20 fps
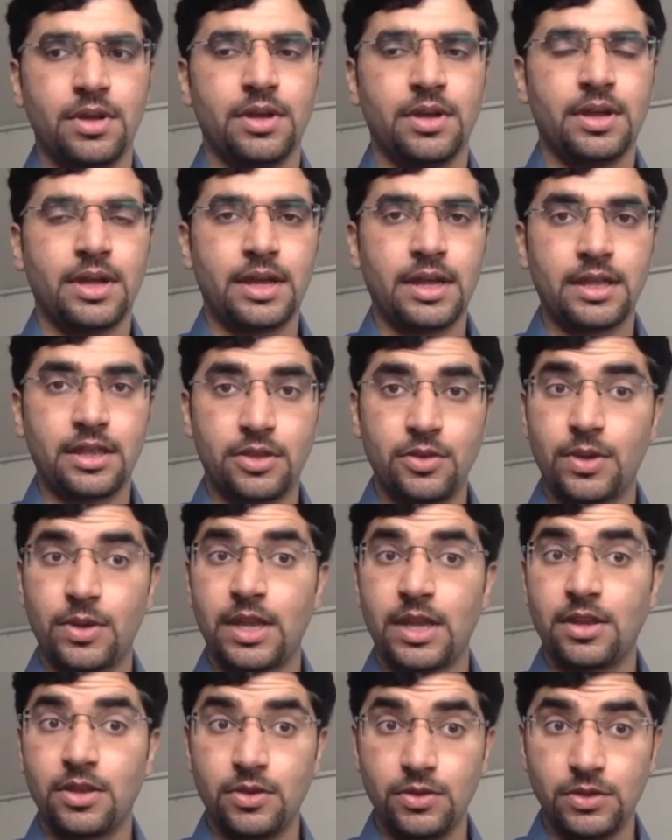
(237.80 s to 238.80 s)
You
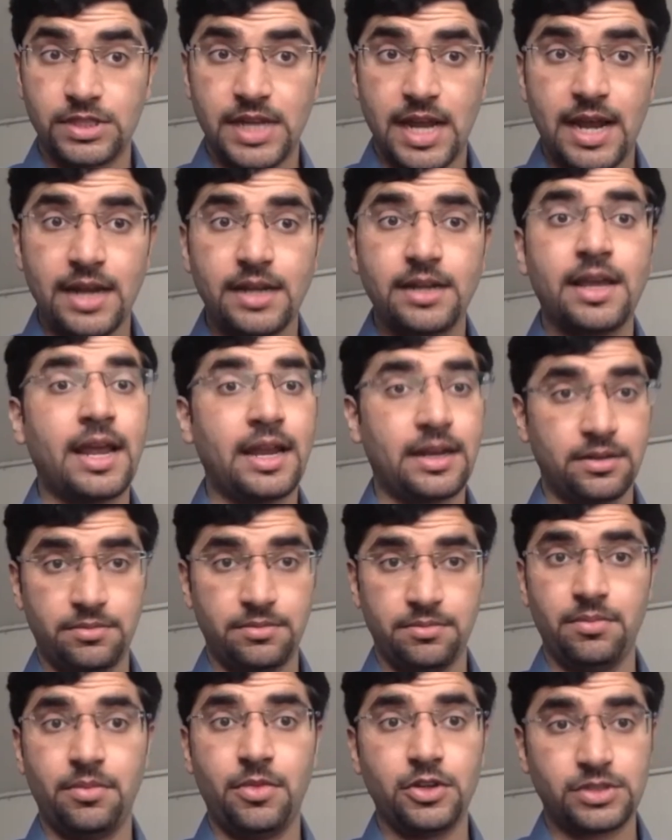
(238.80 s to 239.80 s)
can use that, and
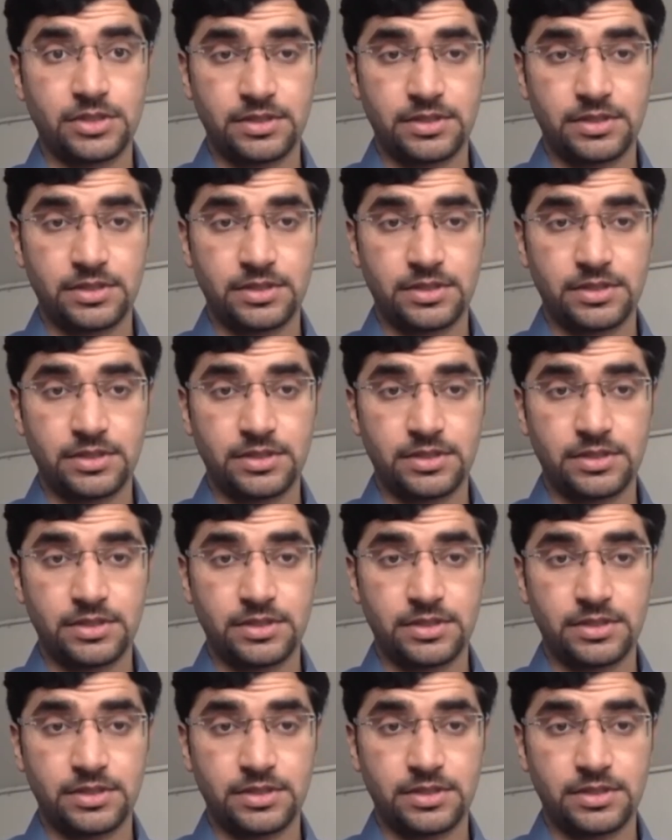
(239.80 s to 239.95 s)
most of the